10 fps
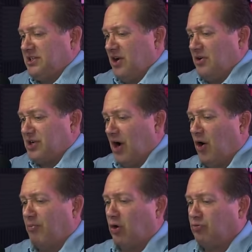They're
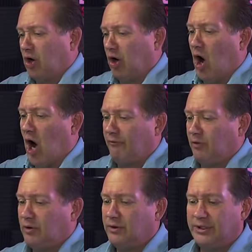terrible. They're
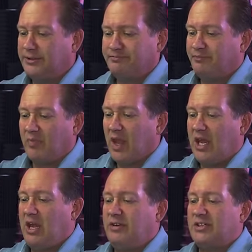awful.
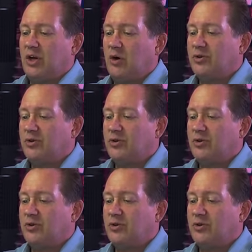Even so,